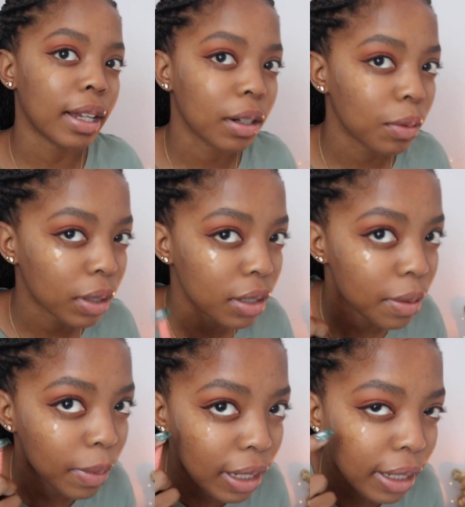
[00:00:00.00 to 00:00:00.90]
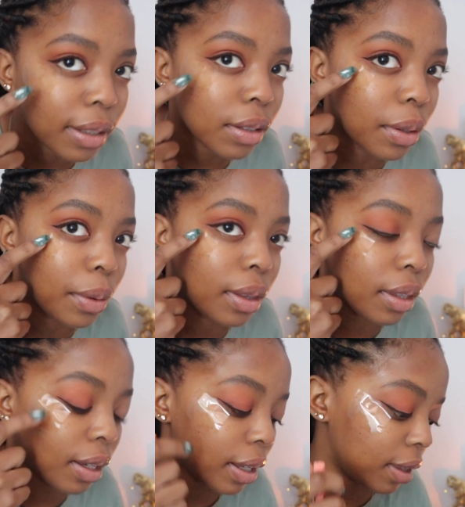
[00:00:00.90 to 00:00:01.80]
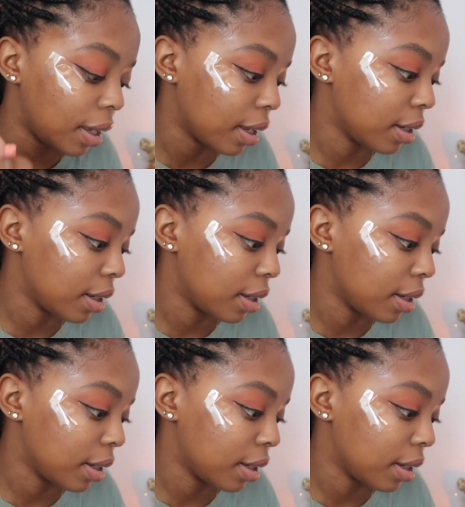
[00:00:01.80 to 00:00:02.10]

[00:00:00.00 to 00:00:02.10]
I didn't want it to be like so thick at the